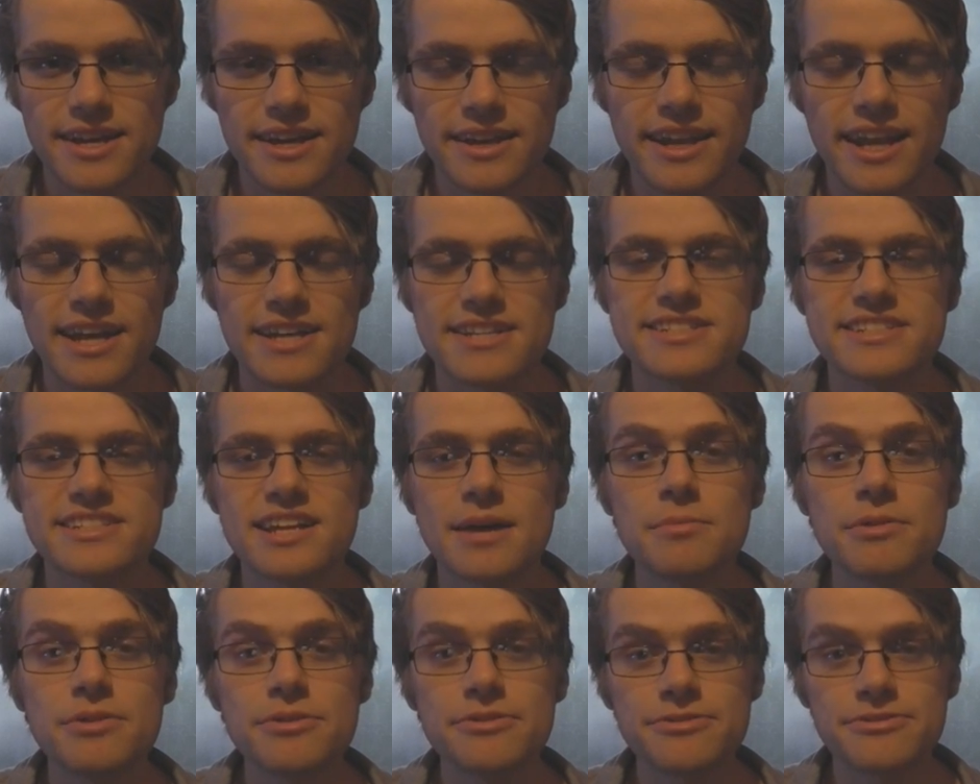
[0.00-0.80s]
Now,
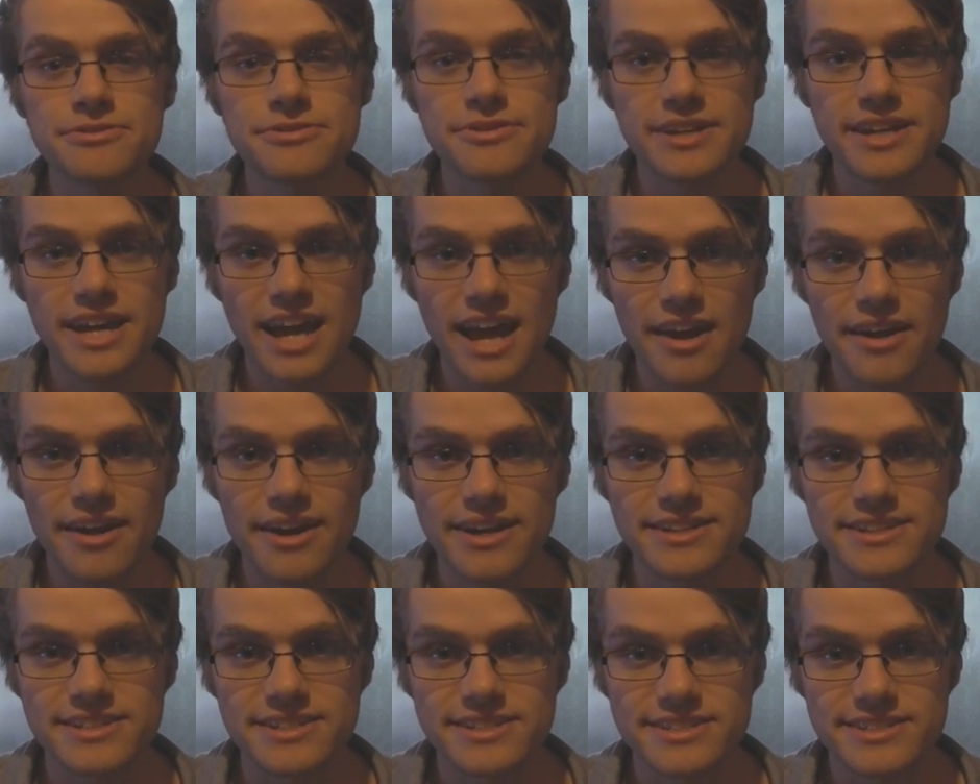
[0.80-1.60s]
some of the
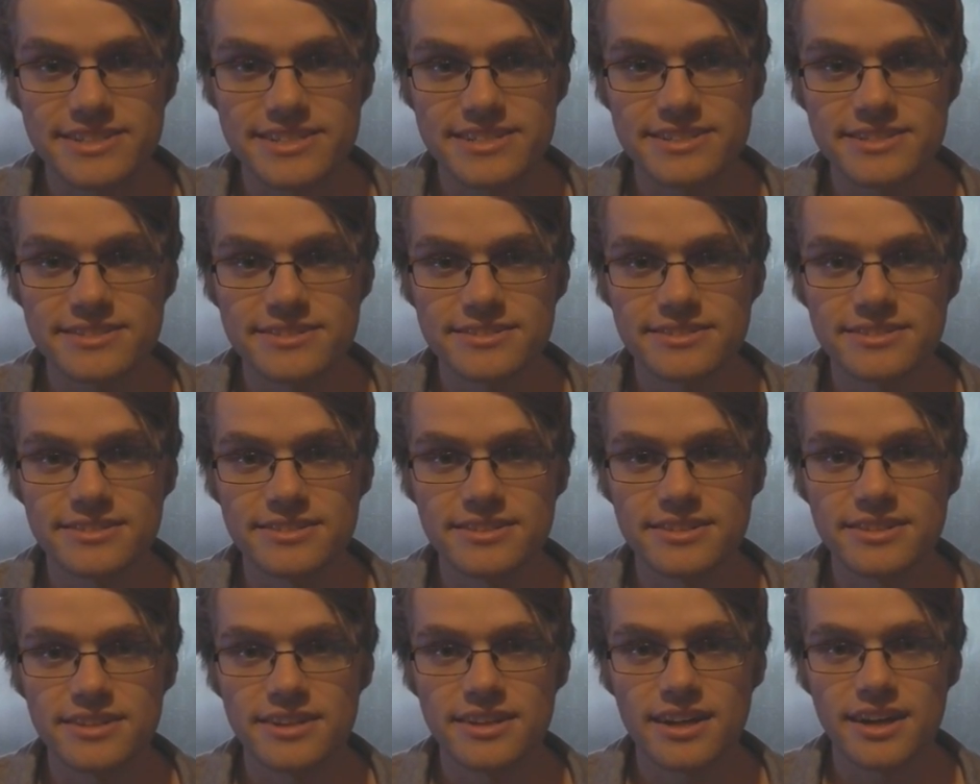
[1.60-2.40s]
characters,
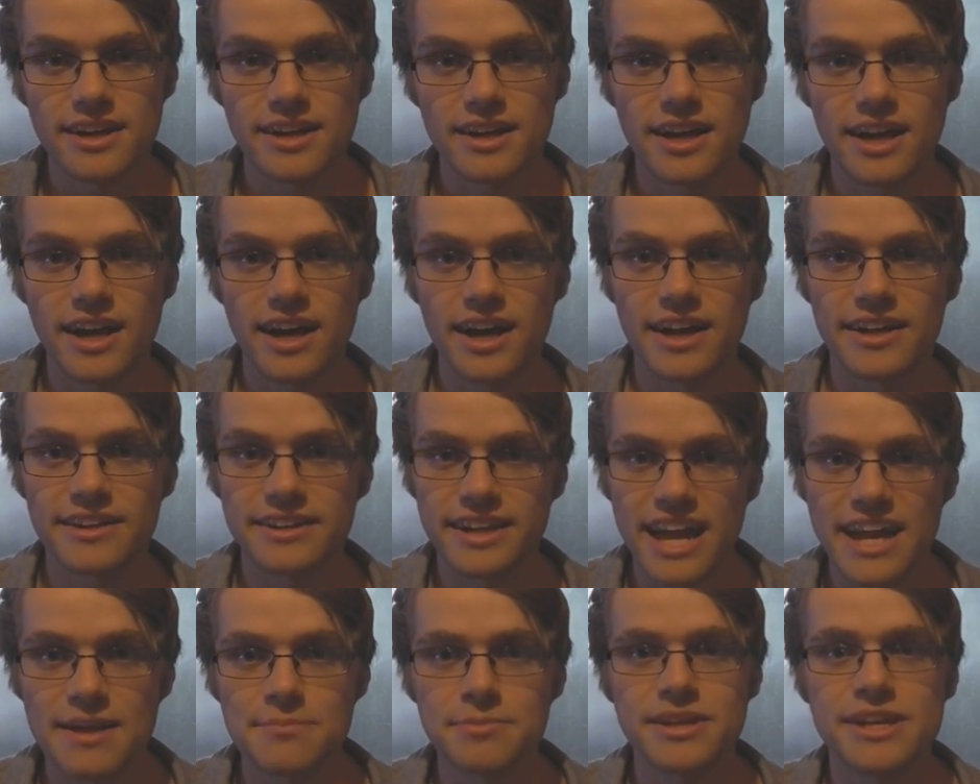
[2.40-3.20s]

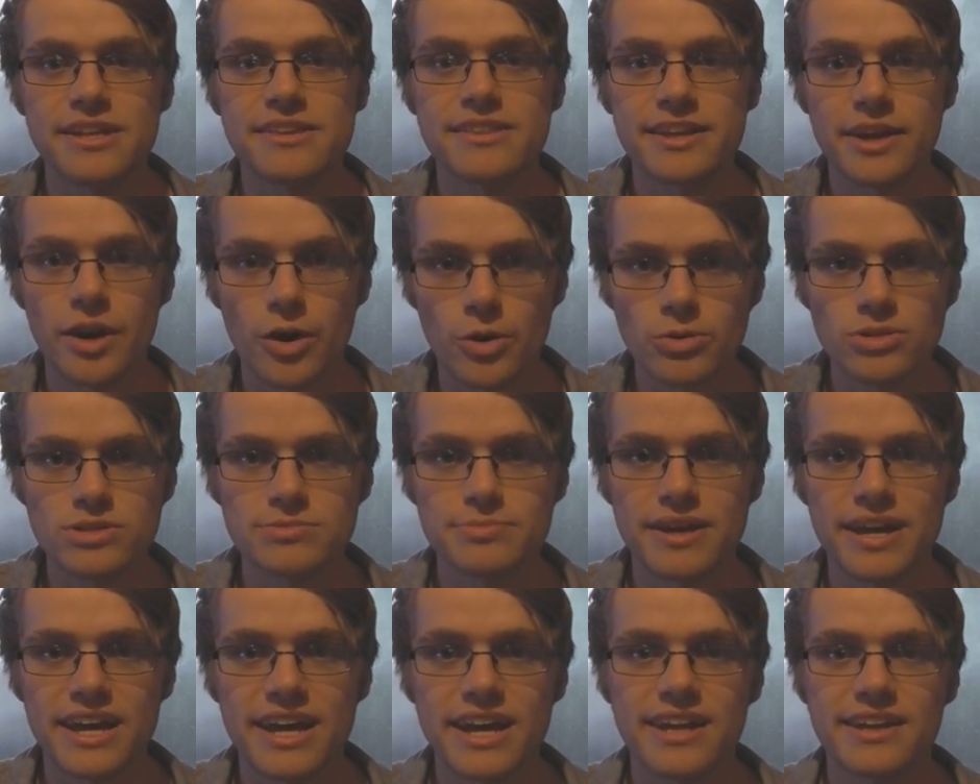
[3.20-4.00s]
namely the old
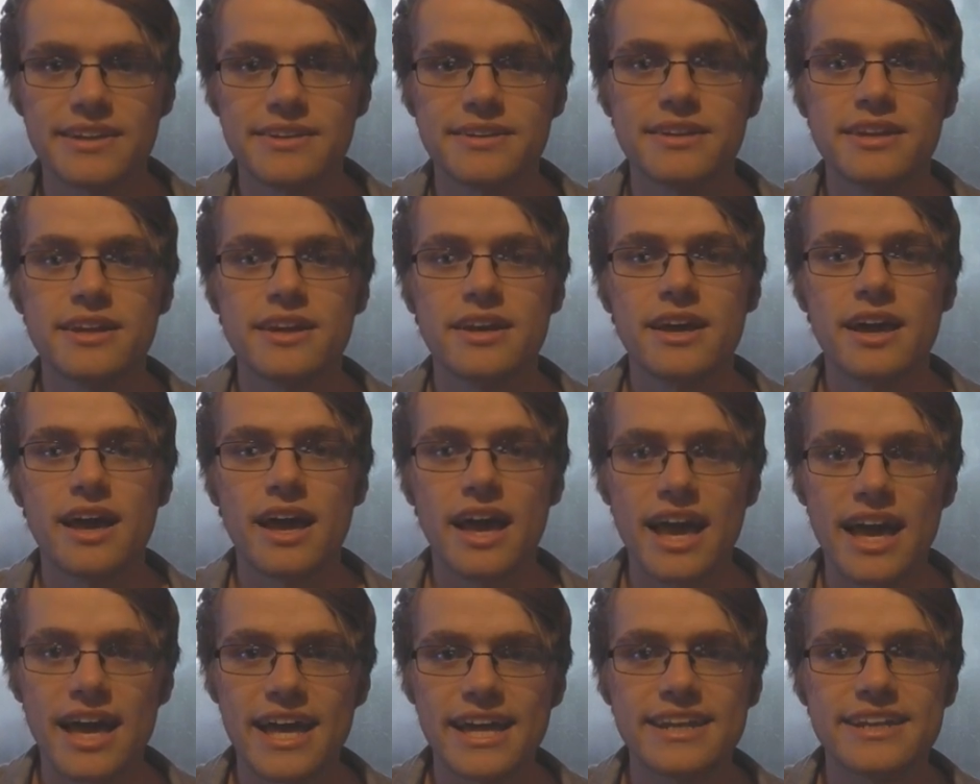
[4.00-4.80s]
man
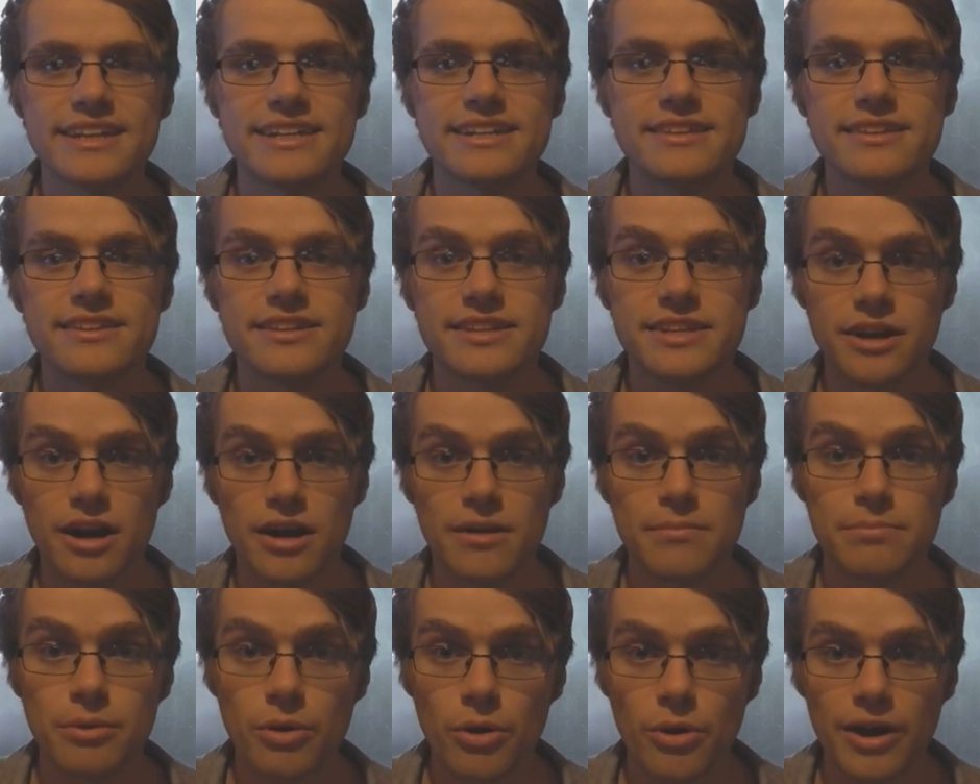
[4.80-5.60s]
and the
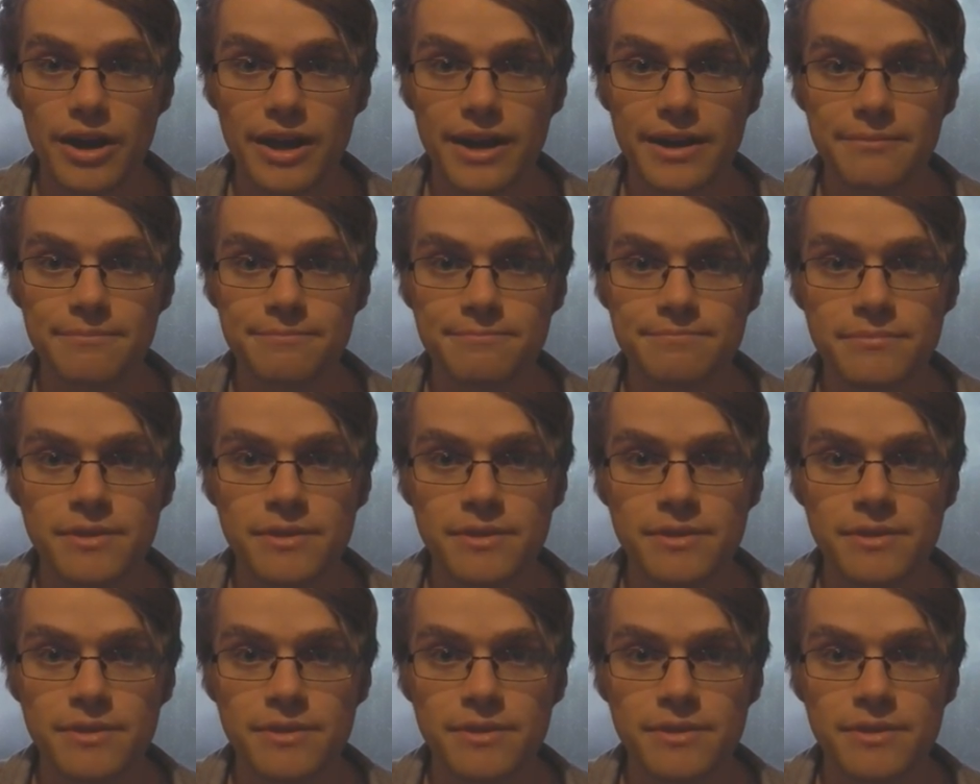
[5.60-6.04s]
young boy,